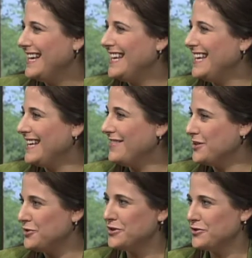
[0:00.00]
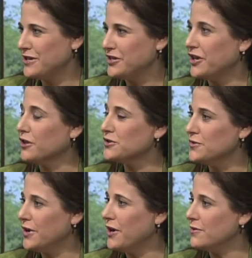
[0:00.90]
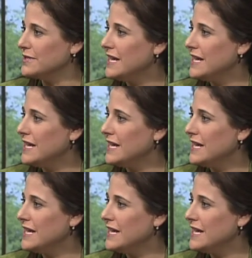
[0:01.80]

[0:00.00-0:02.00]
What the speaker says: in the Jewish tradition called Sukkot,